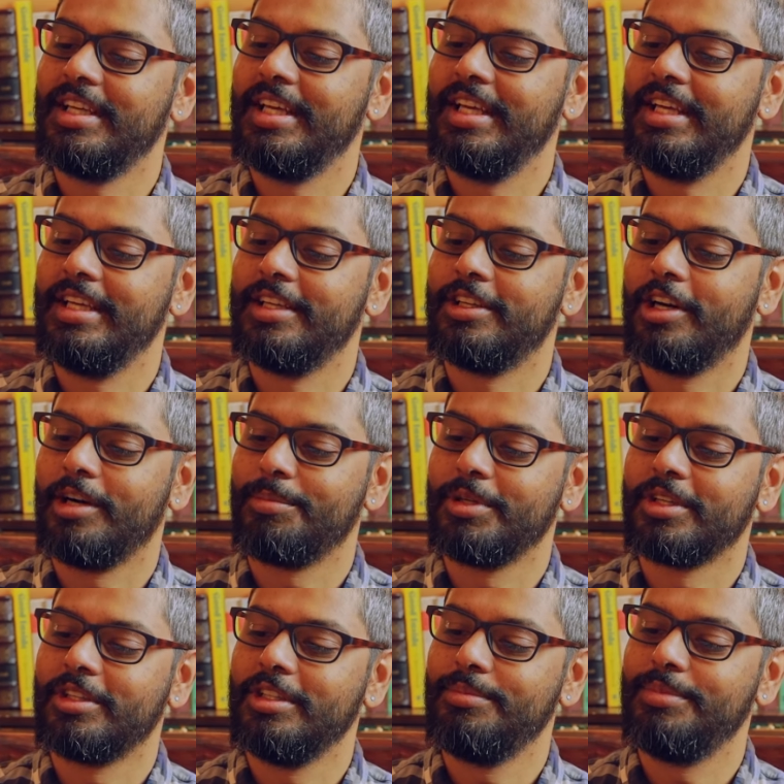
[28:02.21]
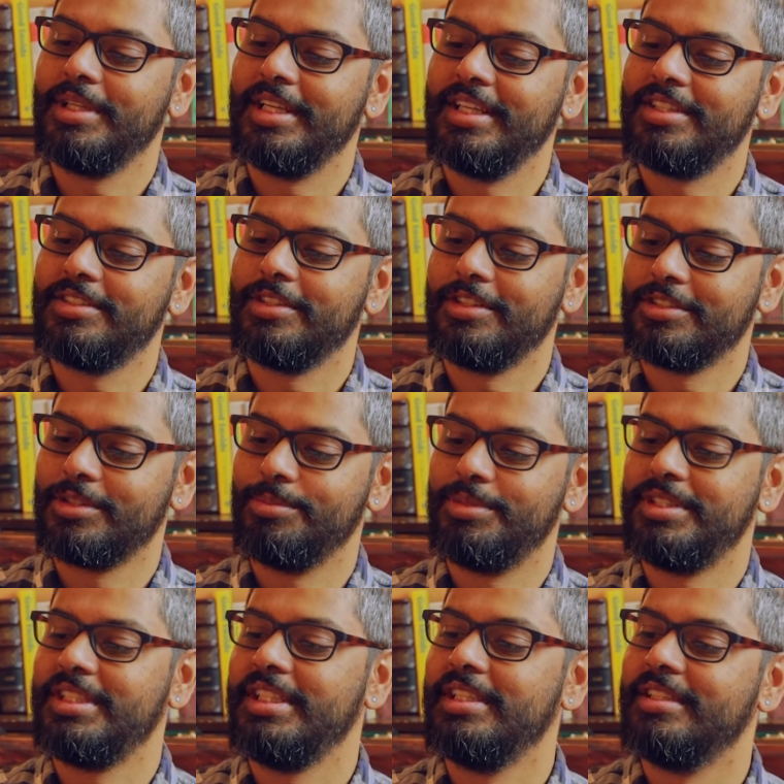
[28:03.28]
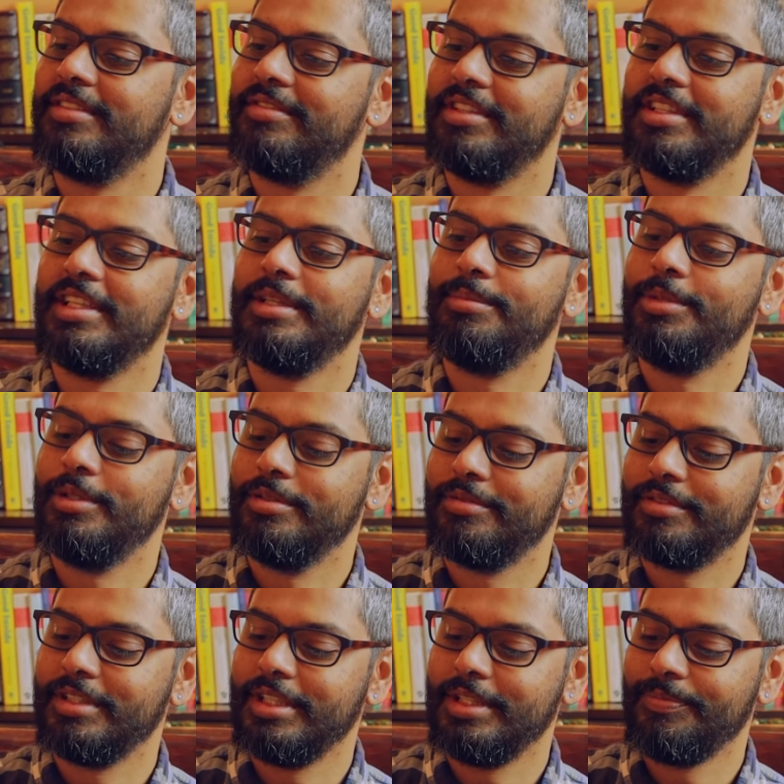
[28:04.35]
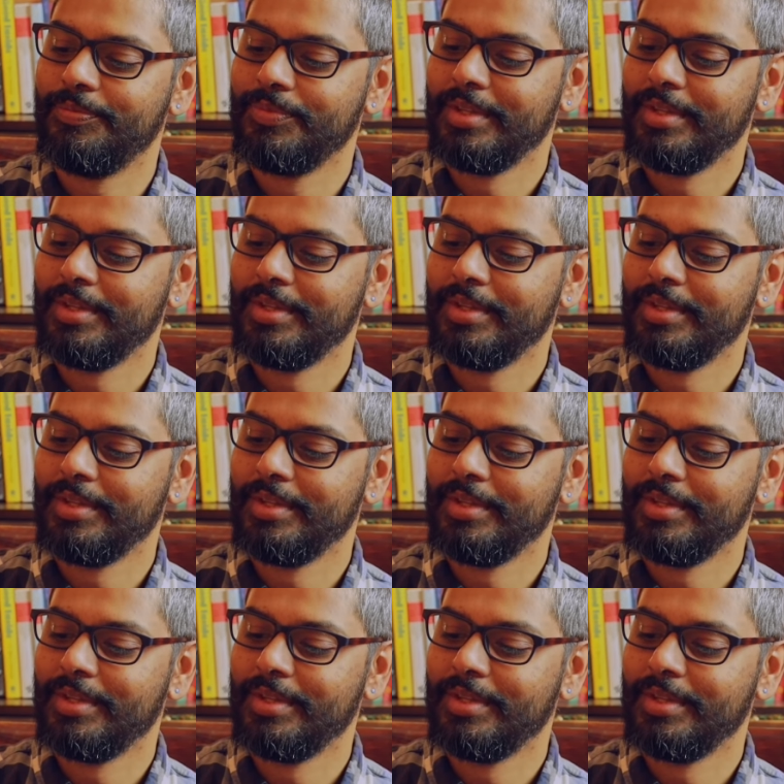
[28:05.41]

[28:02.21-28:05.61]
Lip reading: a copper clip, and it's also patinaed very beautifully.